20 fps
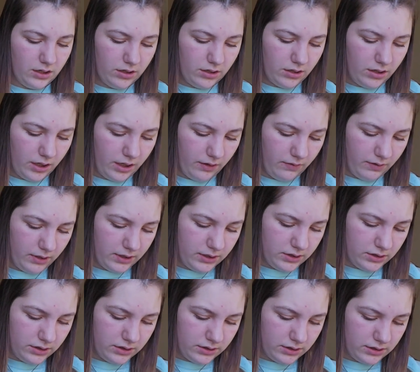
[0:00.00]
I don't know how I
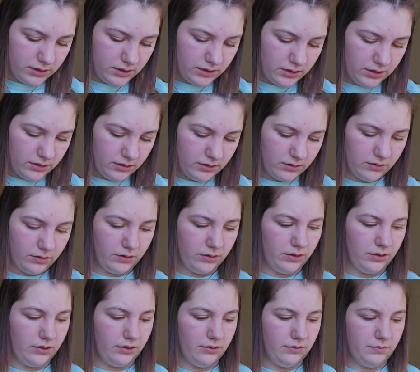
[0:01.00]
just
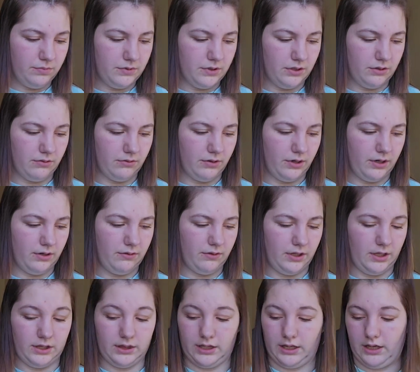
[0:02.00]
looped it around
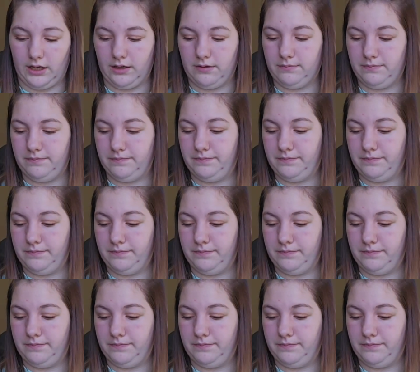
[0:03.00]
like that.